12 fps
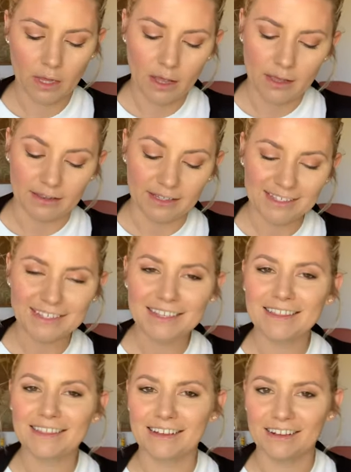And this is, I
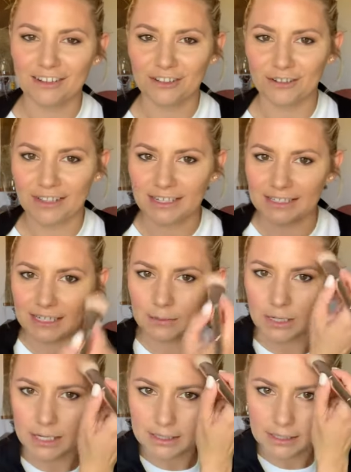think, a color that
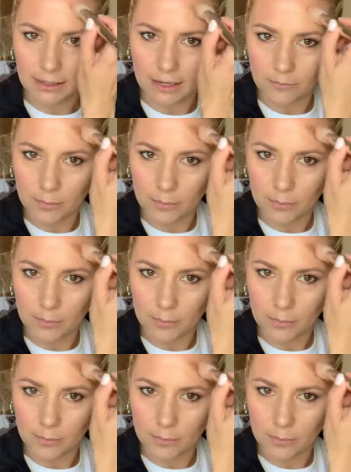intimidates a lot of